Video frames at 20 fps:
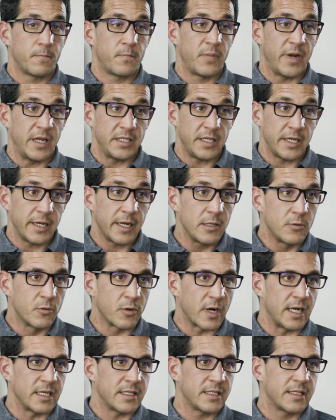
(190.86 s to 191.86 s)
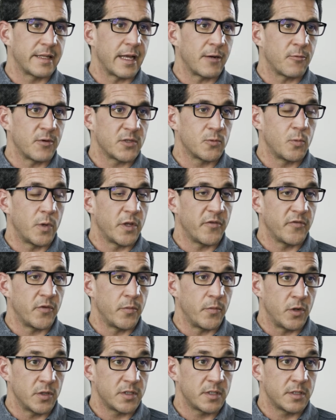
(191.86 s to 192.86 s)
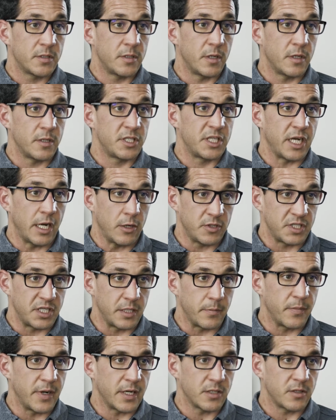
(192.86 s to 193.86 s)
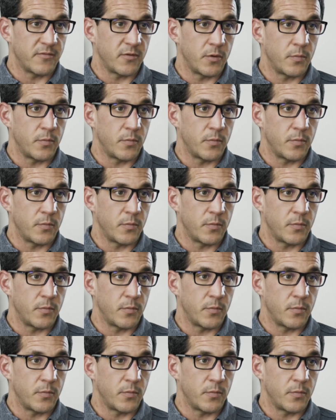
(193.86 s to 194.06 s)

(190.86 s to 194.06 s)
Planting eelgrass, that was one of the most uh, challenging part of the